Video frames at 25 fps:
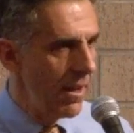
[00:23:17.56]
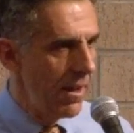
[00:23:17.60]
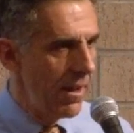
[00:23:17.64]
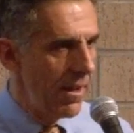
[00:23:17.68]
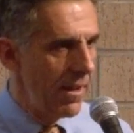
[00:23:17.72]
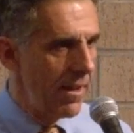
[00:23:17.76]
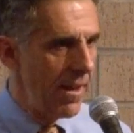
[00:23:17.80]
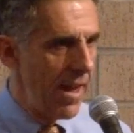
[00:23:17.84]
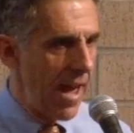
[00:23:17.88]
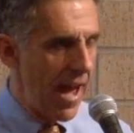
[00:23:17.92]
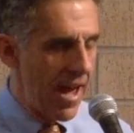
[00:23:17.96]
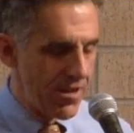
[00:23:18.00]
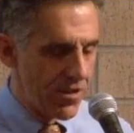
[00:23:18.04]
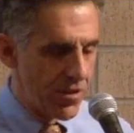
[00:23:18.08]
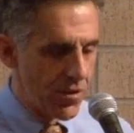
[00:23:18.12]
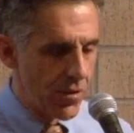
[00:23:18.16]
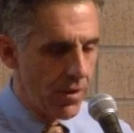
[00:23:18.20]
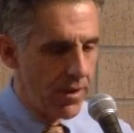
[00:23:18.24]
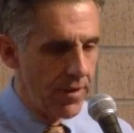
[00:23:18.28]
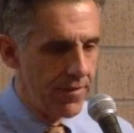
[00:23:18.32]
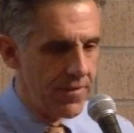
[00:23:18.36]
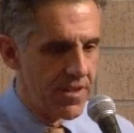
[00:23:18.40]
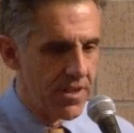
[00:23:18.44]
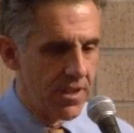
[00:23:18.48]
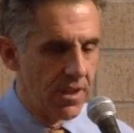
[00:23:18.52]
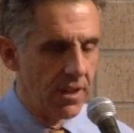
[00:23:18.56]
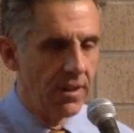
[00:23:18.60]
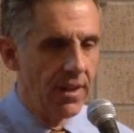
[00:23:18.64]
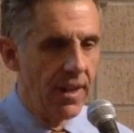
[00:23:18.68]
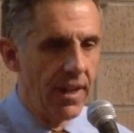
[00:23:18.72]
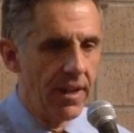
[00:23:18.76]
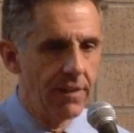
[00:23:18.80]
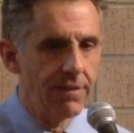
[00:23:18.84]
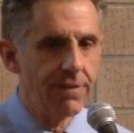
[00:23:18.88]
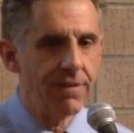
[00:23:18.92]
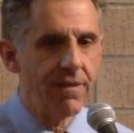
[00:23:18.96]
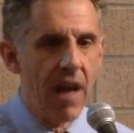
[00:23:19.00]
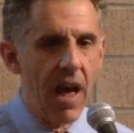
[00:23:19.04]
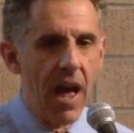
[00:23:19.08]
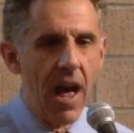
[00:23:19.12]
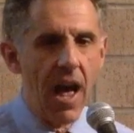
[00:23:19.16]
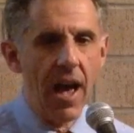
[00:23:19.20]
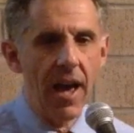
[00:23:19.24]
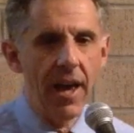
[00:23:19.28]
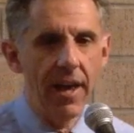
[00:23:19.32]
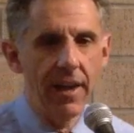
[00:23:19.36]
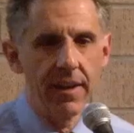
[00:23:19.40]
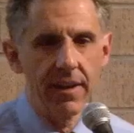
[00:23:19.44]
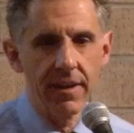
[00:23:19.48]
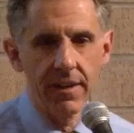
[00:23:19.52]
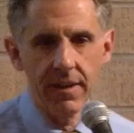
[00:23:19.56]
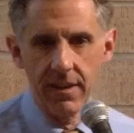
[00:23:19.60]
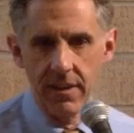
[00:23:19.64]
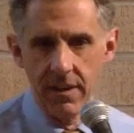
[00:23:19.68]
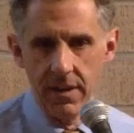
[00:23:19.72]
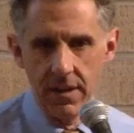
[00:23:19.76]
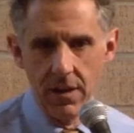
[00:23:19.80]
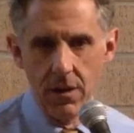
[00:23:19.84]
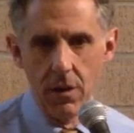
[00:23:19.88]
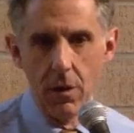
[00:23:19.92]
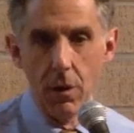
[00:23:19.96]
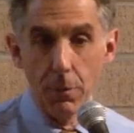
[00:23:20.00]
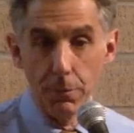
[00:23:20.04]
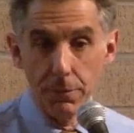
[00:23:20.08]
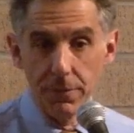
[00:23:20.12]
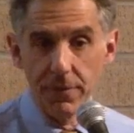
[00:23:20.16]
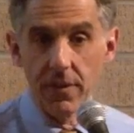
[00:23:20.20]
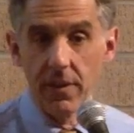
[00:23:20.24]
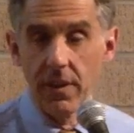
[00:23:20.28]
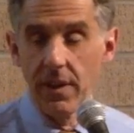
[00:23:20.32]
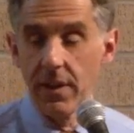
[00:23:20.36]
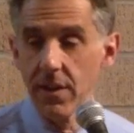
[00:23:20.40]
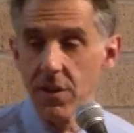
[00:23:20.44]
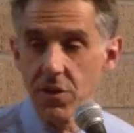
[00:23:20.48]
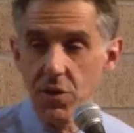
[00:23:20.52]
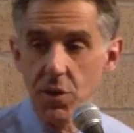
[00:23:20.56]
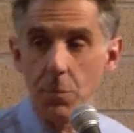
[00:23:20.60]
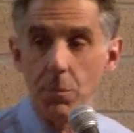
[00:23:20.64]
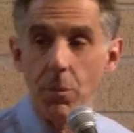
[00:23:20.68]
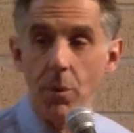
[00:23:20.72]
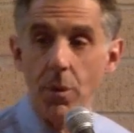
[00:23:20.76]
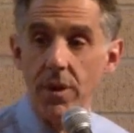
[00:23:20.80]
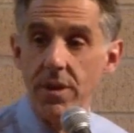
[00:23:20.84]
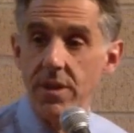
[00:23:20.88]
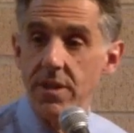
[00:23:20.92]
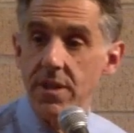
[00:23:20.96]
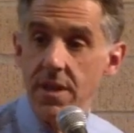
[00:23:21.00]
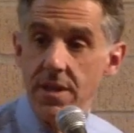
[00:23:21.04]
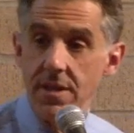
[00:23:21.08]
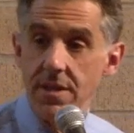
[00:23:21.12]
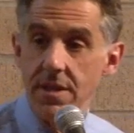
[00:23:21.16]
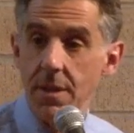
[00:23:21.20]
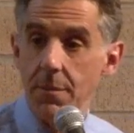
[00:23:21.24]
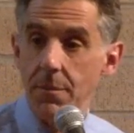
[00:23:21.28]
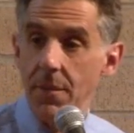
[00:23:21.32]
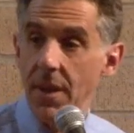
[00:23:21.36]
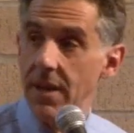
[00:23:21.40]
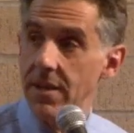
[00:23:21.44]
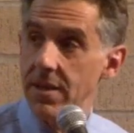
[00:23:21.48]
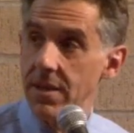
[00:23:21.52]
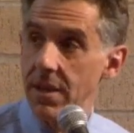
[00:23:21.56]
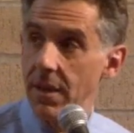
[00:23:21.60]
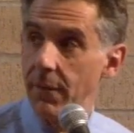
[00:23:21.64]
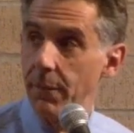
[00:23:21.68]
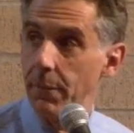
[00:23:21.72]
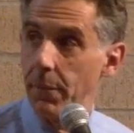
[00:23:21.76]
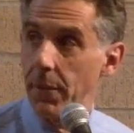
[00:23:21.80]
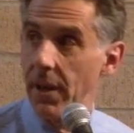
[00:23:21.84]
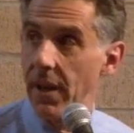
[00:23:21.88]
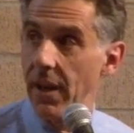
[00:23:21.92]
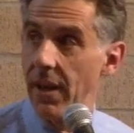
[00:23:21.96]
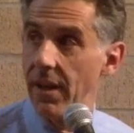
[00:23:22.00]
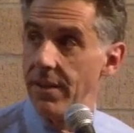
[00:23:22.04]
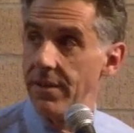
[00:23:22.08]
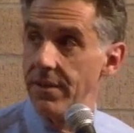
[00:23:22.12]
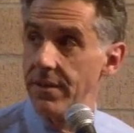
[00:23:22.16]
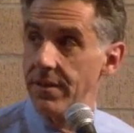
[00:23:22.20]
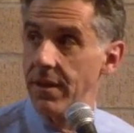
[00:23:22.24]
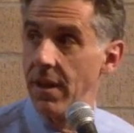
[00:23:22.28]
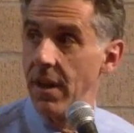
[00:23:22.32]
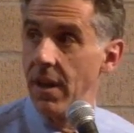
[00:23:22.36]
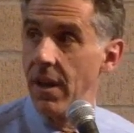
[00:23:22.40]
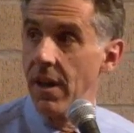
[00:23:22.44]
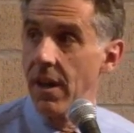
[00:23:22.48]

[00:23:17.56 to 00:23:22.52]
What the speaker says: that sort of solidify, hopefully, the support system that's in place.